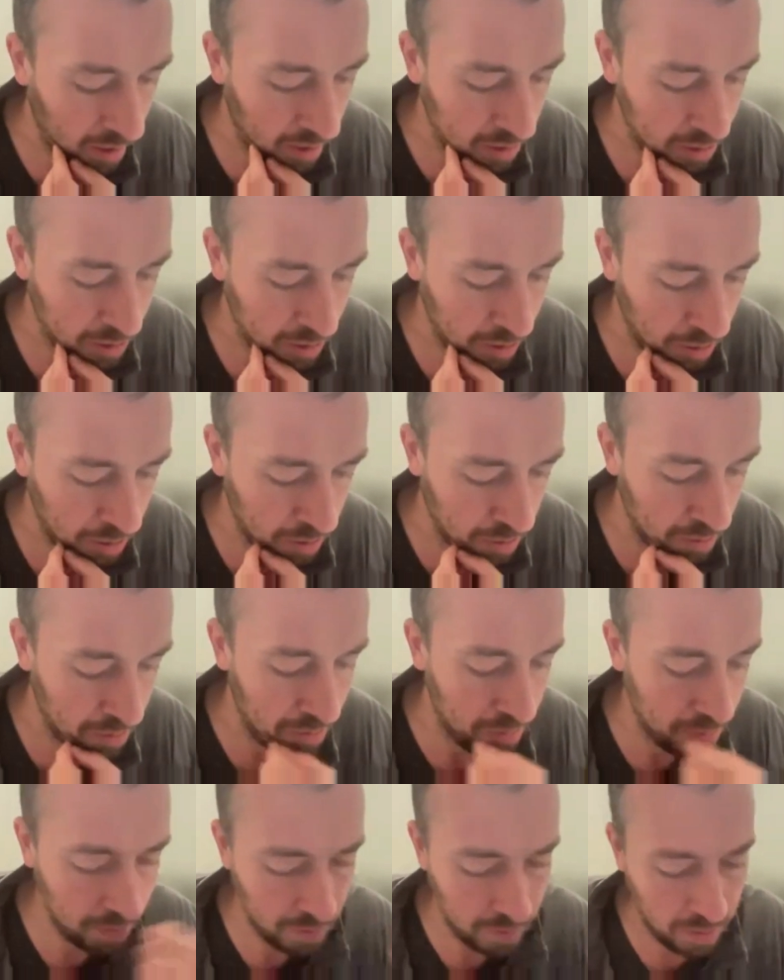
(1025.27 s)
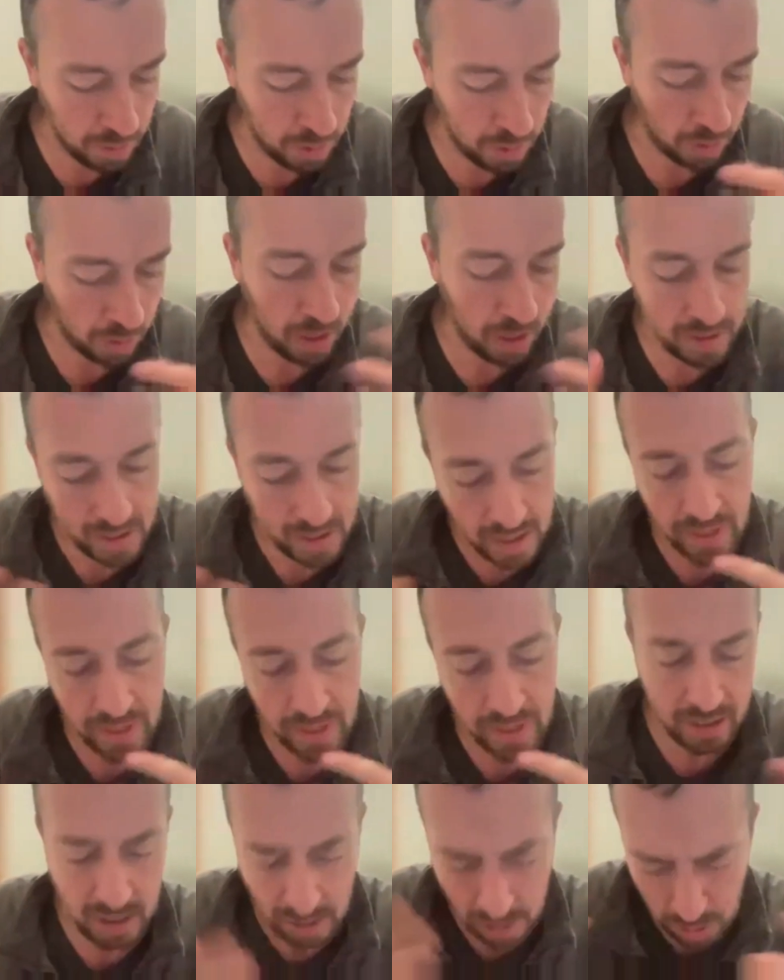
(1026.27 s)
So the Torah is
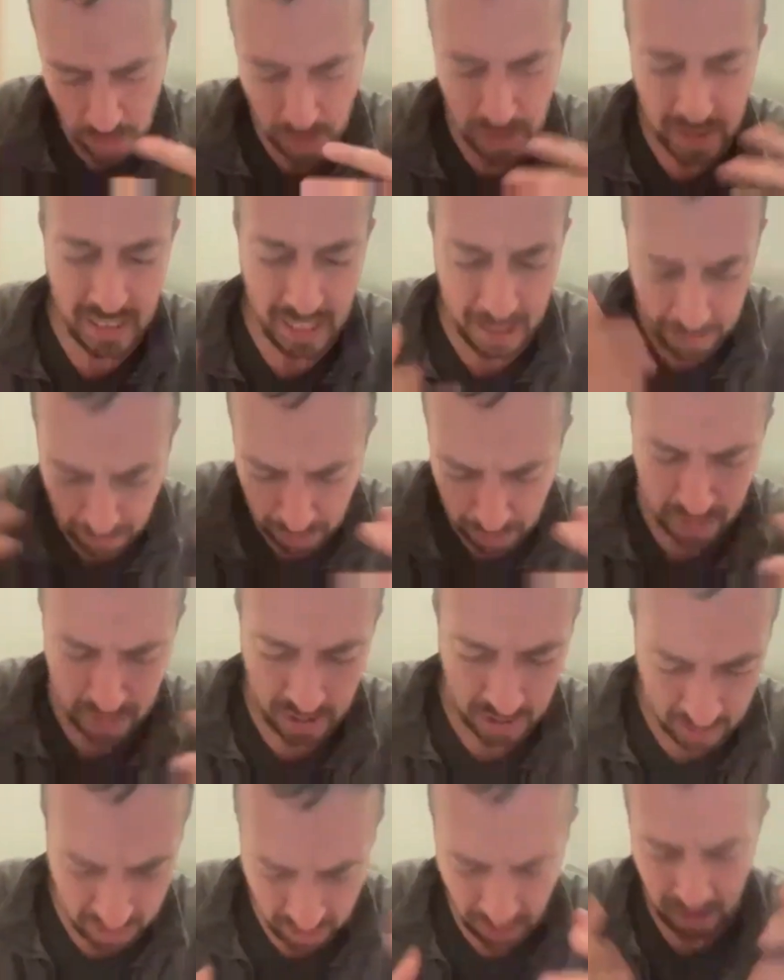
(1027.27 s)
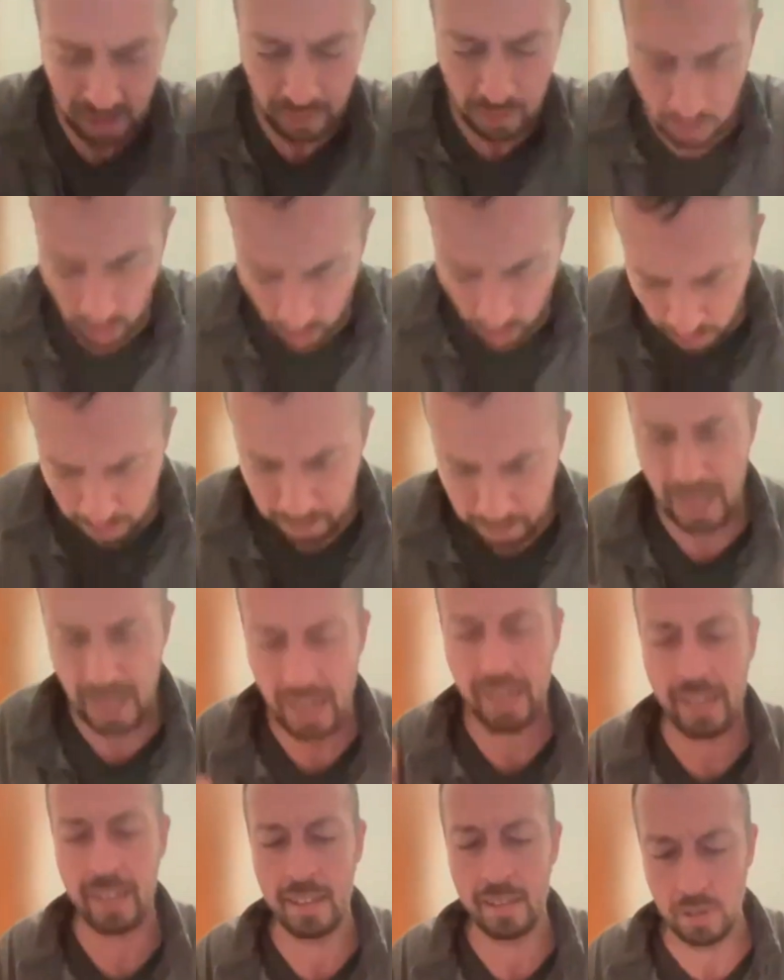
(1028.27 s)
giving us these two examples to give you the whole
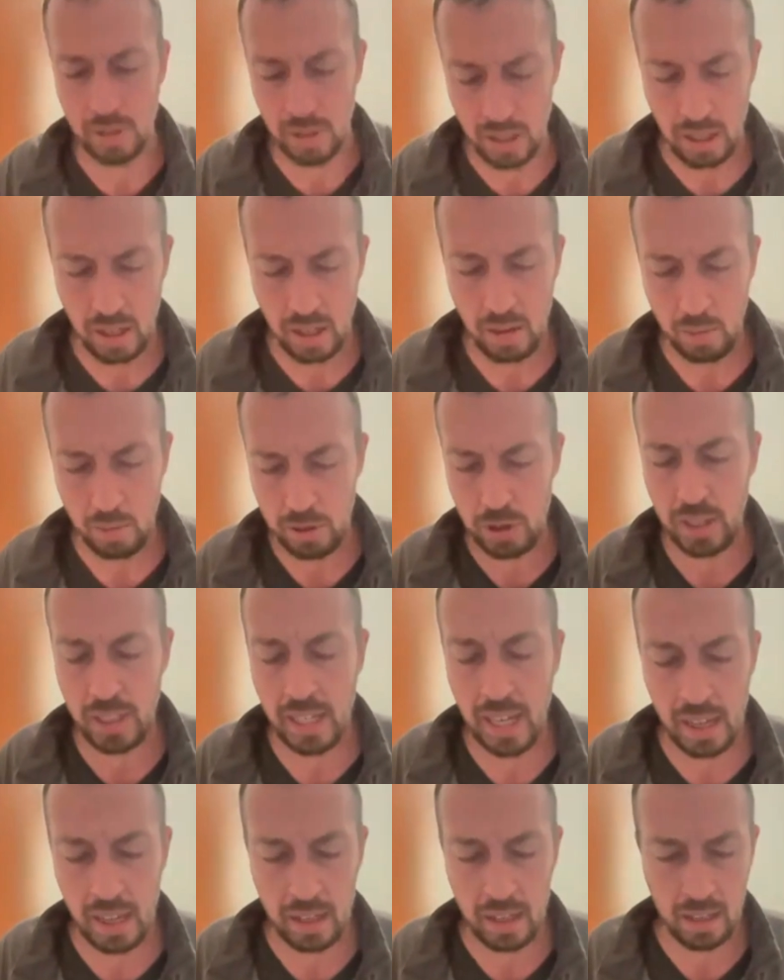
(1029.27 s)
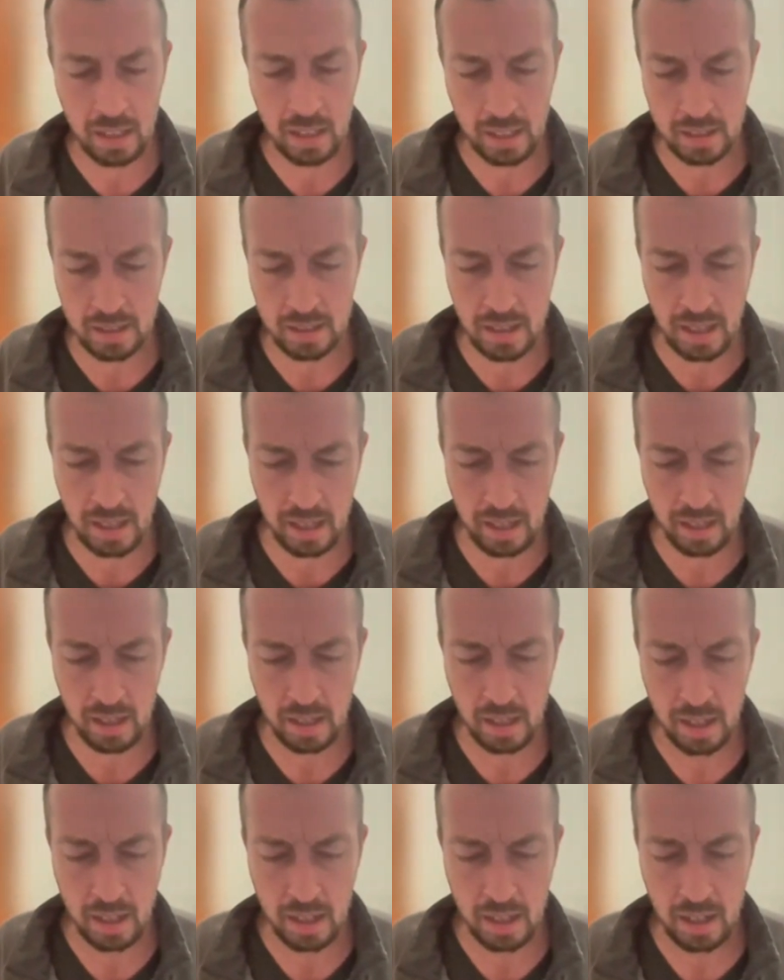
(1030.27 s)
package, which again is that
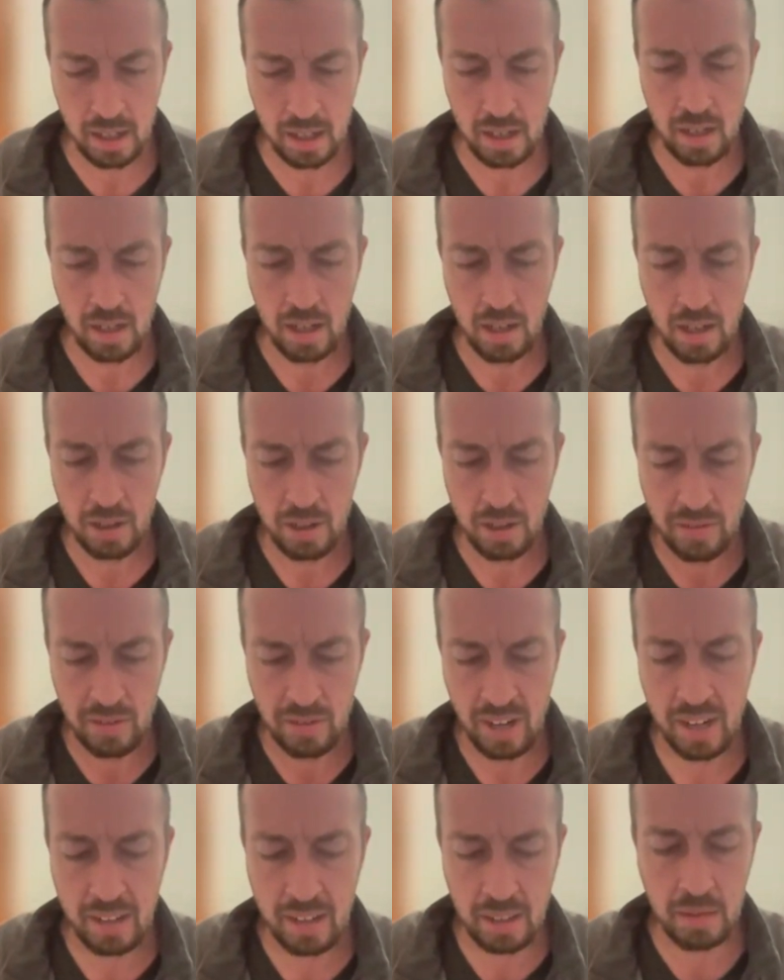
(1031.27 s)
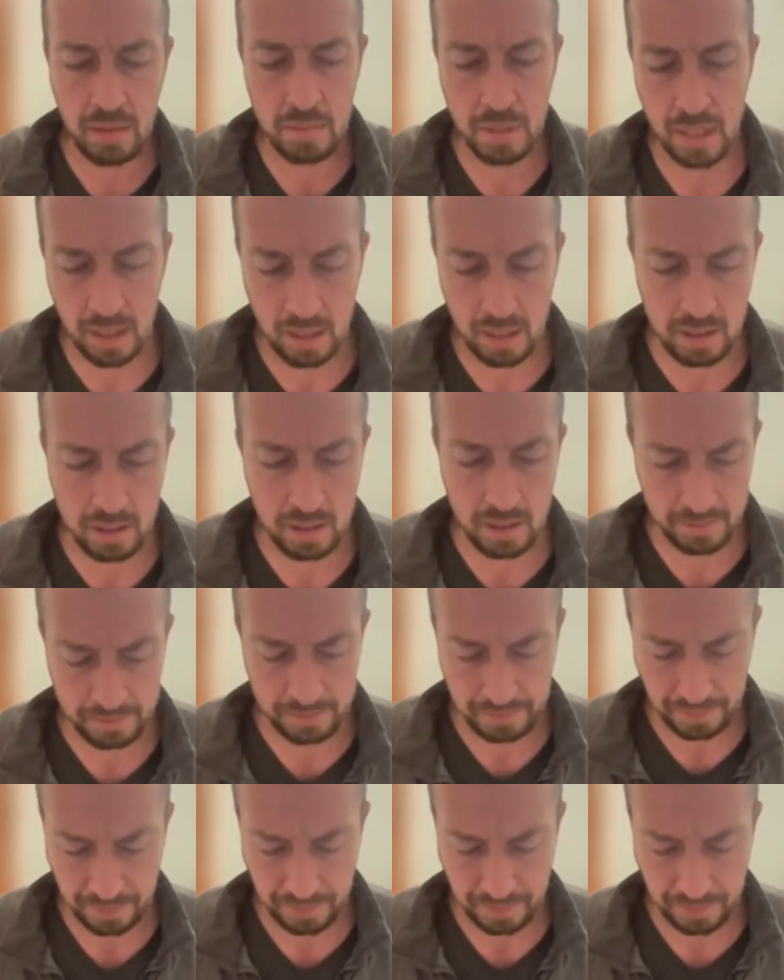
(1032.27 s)
the divine command